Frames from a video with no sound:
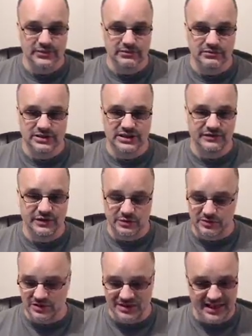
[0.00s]
stuff that has
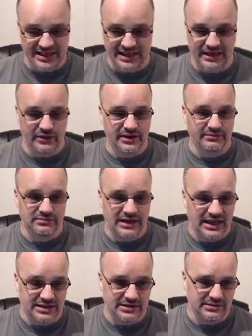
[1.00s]
been taken out and
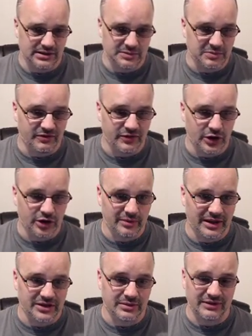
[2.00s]
has, has been forgotten
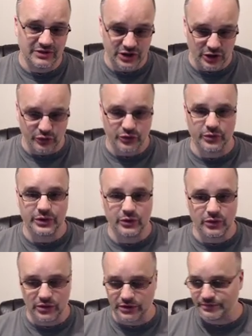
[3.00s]
about. So I'm going to have to go through it
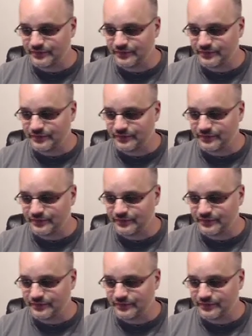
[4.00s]
all and